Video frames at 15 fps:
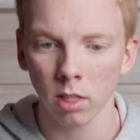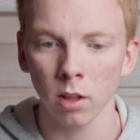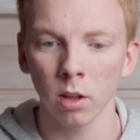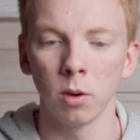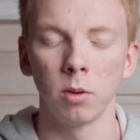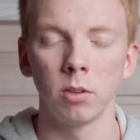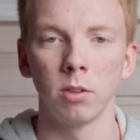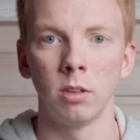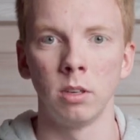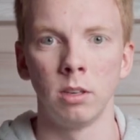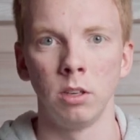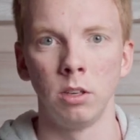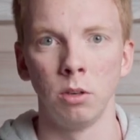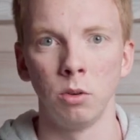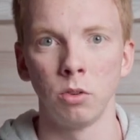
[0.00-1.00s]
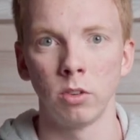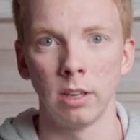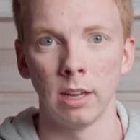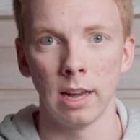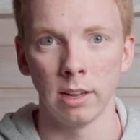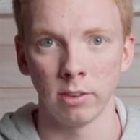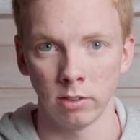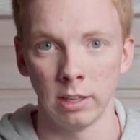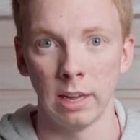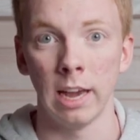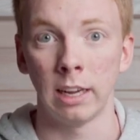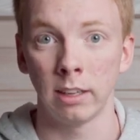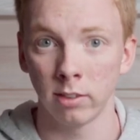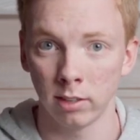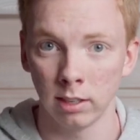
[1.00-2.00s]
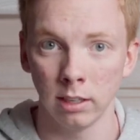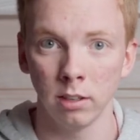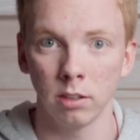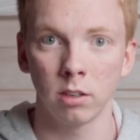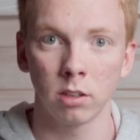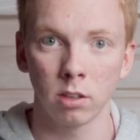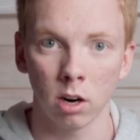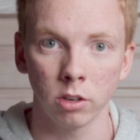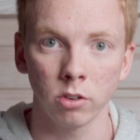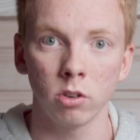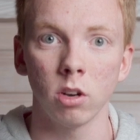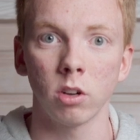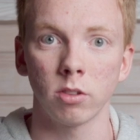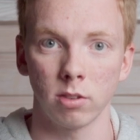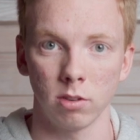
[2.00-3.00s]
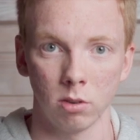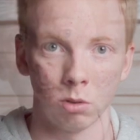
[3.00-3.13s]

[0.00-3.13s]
use the SDXC card slot